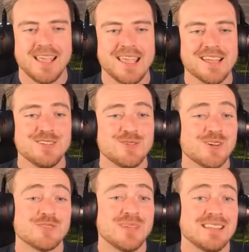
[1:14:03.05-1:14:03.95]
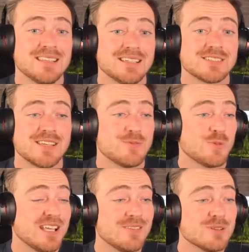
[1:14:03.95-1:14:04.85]
And you have made this
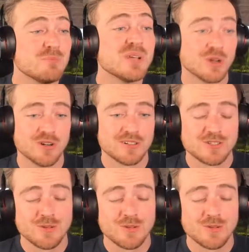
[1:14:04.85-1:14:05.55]
giveaway even bigger.